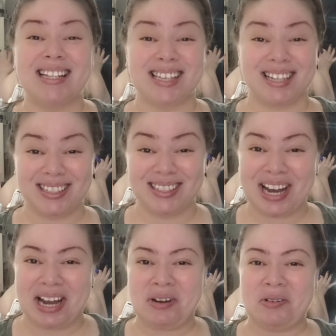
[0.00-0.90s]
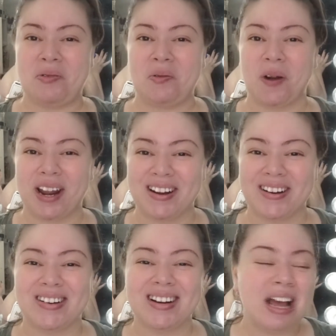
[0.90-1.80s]
it's gonna look kind of
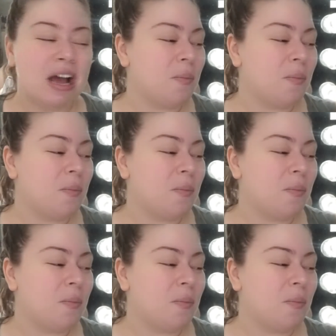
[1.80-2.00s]
weird,